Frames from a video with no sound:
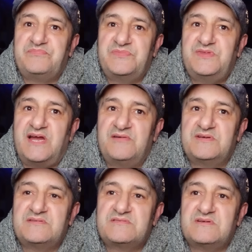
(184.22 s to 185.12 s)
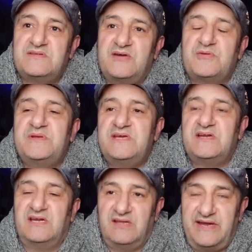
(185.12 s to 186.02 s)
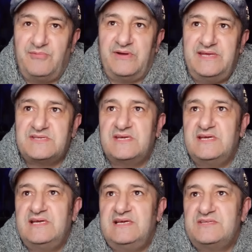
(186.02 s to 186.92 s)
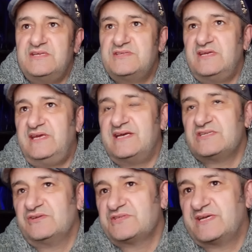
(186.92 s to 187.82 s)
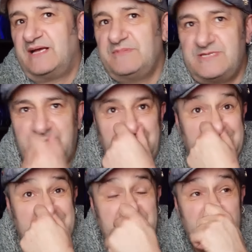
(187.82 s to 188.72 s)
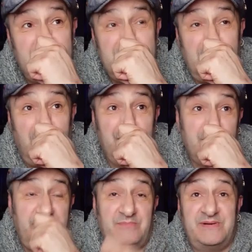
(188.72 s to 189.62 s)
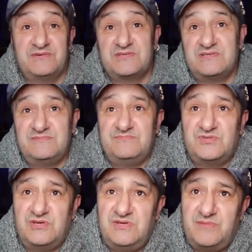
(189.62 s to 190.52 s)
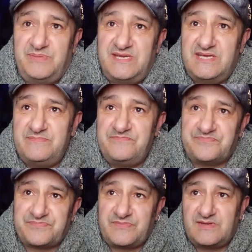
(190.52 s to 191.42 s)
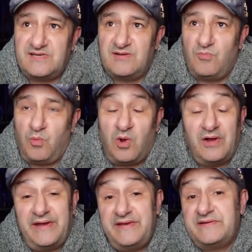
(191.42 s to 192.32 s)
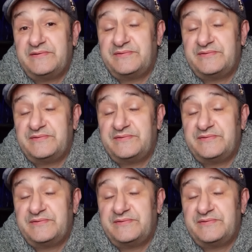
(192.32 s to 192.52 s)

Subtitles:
would have been down at lightweight. Since then, he has lost a couple of 10-round decisions. Arnold Barbosa Jr. beat him wide,